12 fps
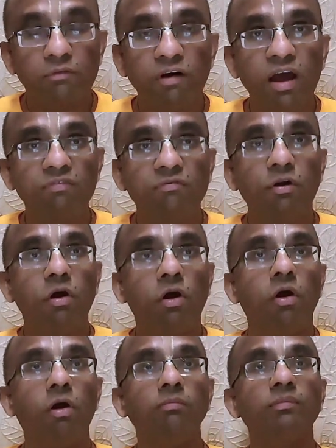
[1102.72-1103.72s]
Far
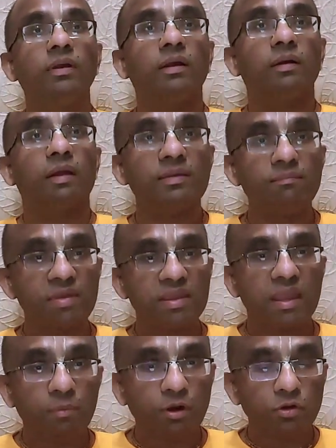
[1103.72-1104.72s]
from him
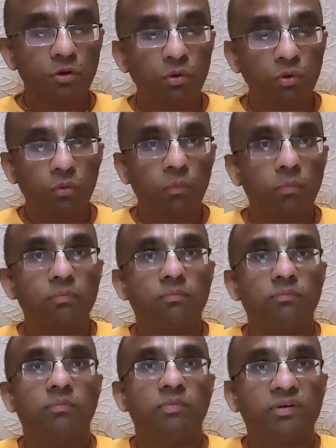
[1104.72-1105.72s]
being able to
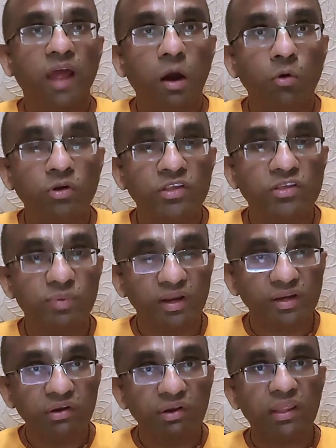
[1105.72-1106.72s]
tout his
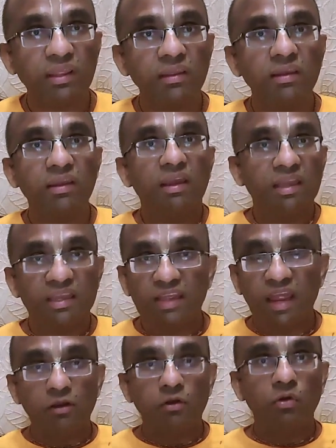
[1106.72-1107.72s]
victory, he
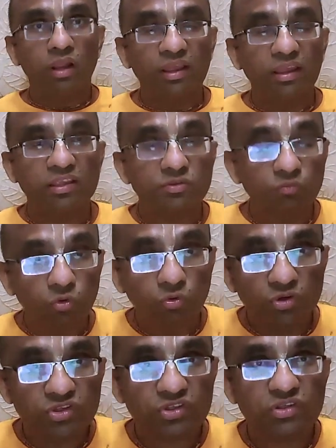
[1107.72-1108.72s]
had to lick his
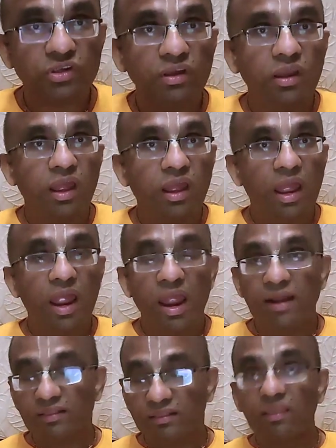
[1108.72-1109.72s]
wounds
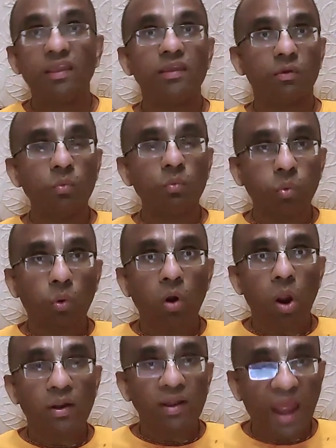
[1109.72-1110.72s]
and think
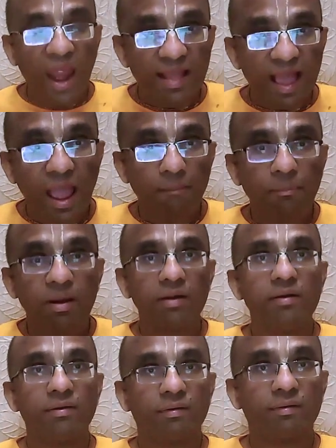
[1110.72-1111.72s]
what had
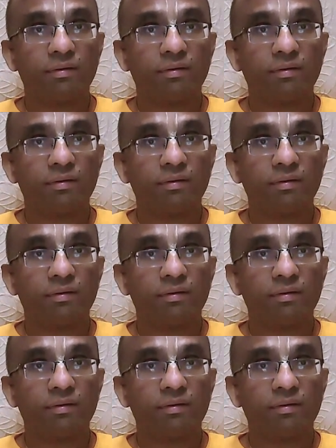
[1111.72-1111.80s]
happened.